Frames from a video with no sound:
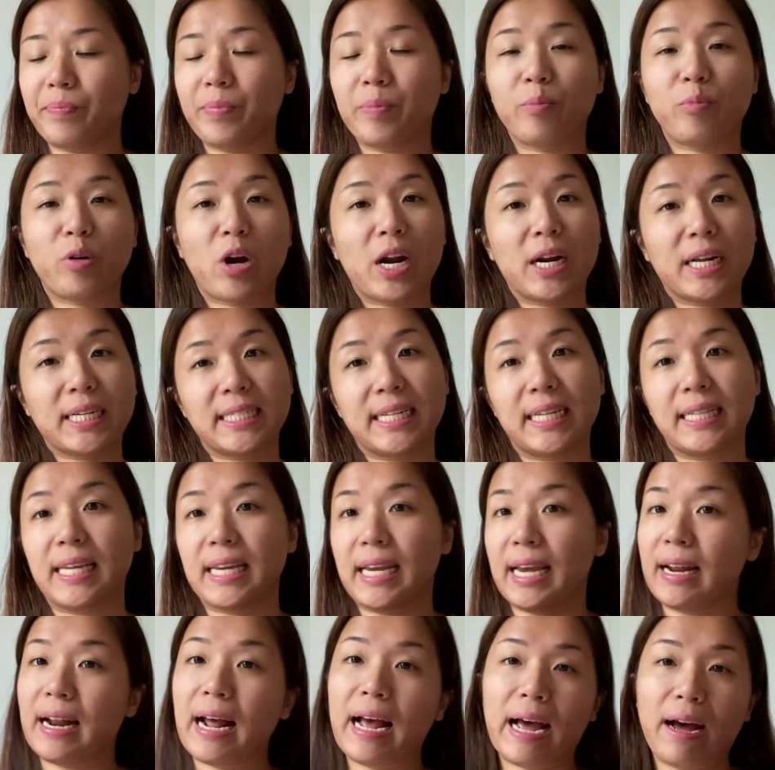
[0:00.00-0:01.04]
products that they
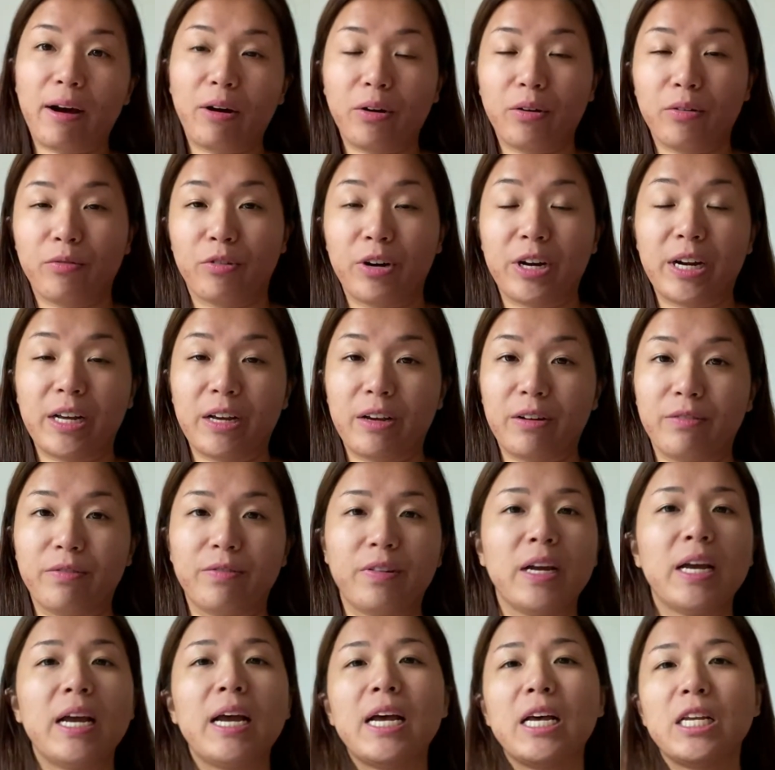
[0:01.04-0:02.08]
get rid of.
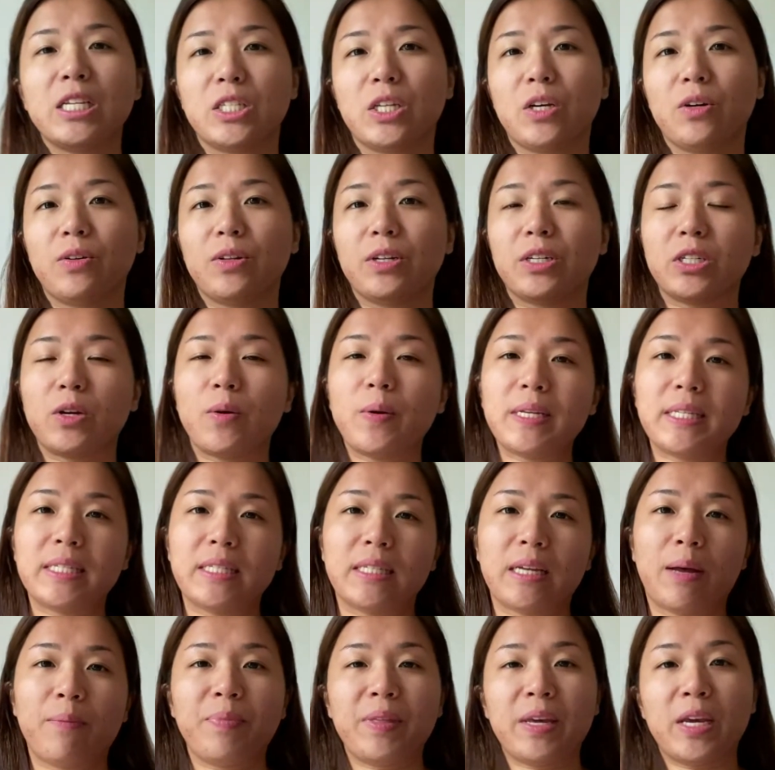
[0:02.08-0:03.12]
So there's always
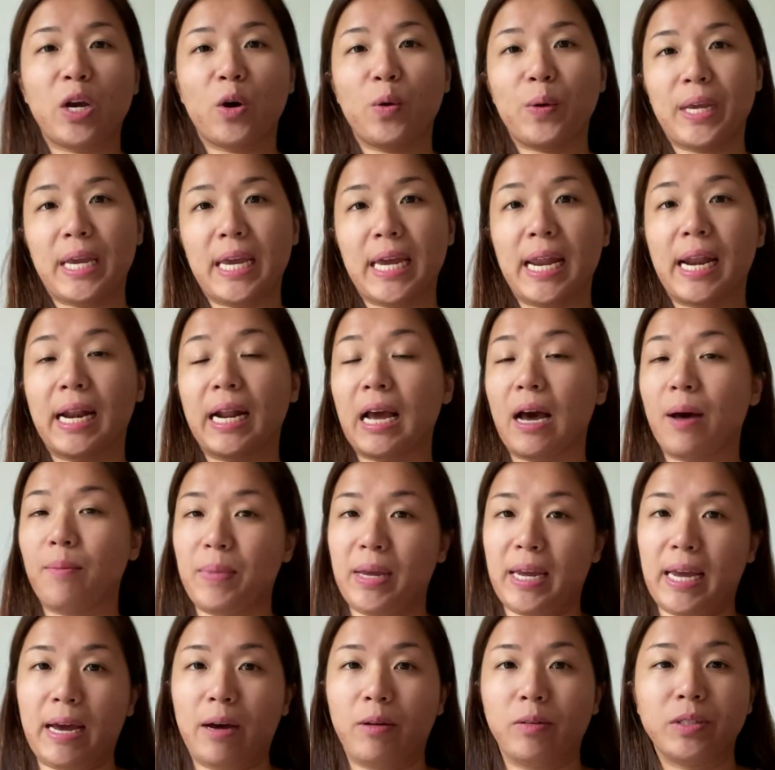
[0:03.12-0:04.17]
something going in,
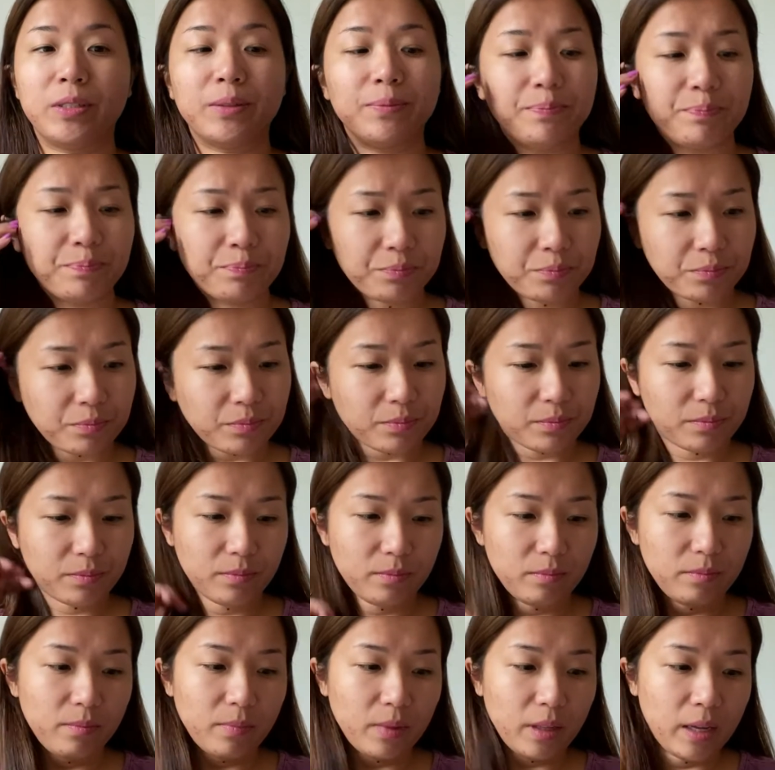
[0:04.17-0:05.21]
coming out.
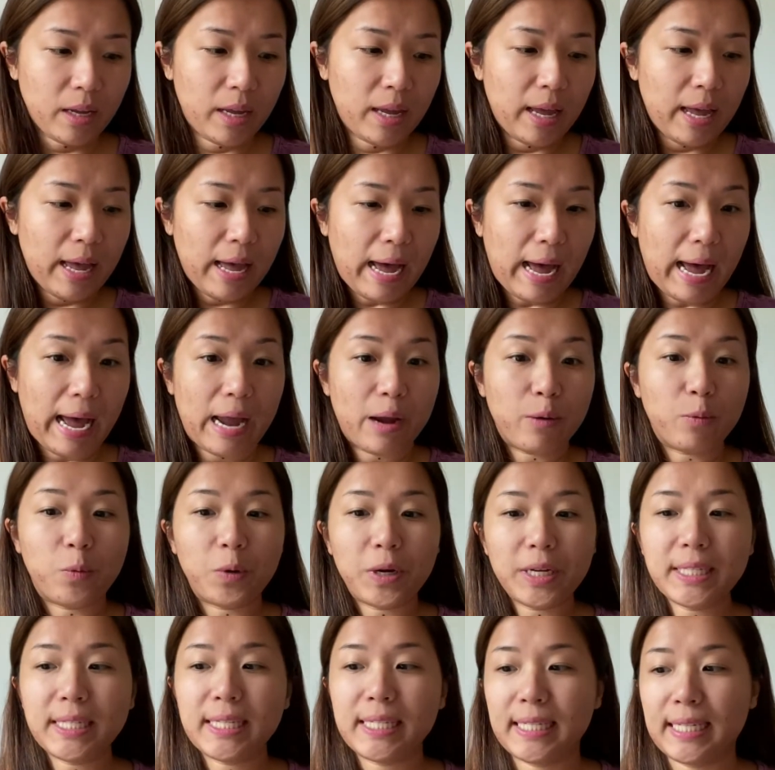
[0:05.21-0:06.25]
I
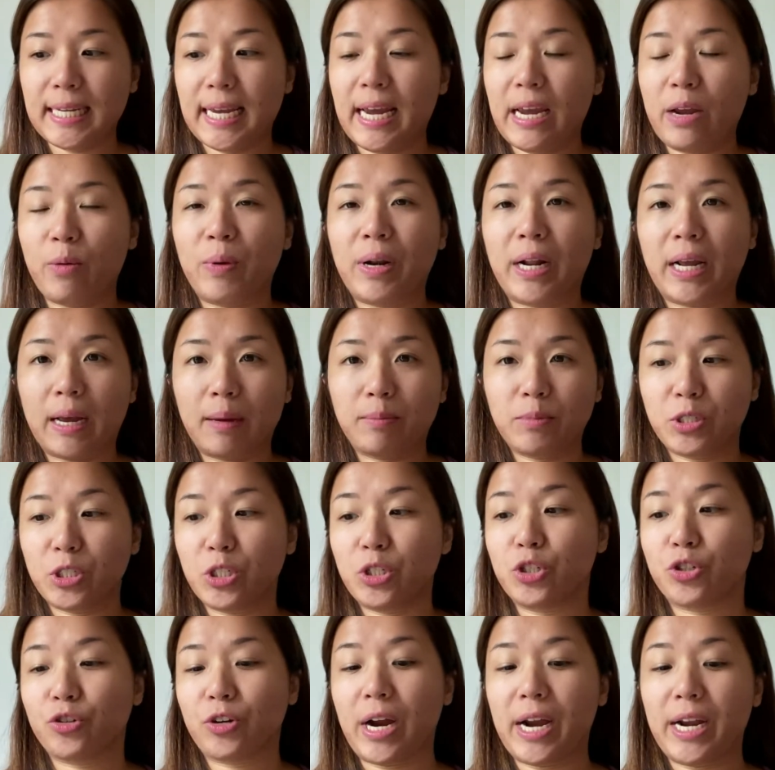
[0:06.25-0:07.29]
would say when it comes to
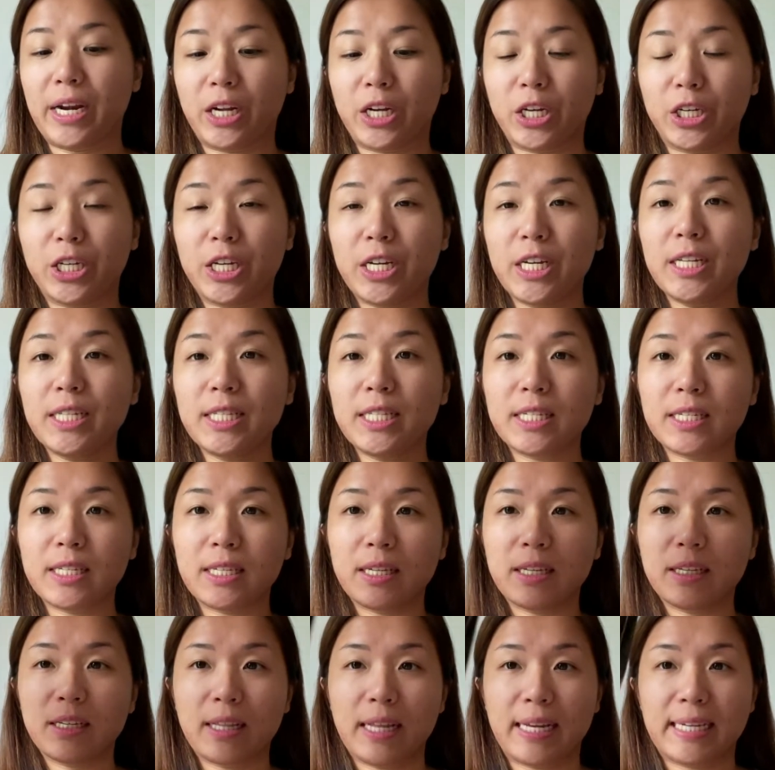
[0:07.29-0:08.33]
dry goods,
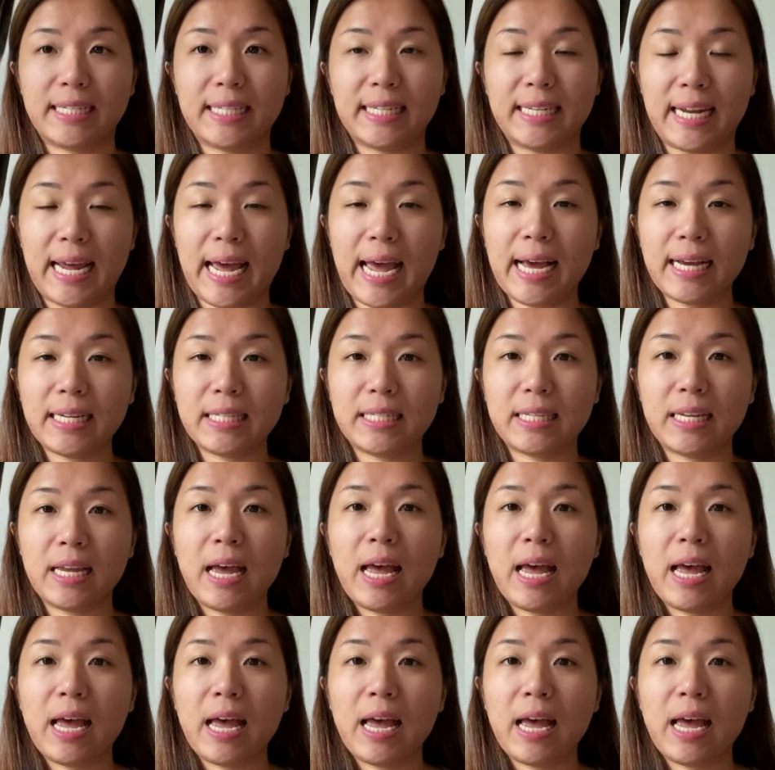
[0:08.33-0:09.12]
like snacks,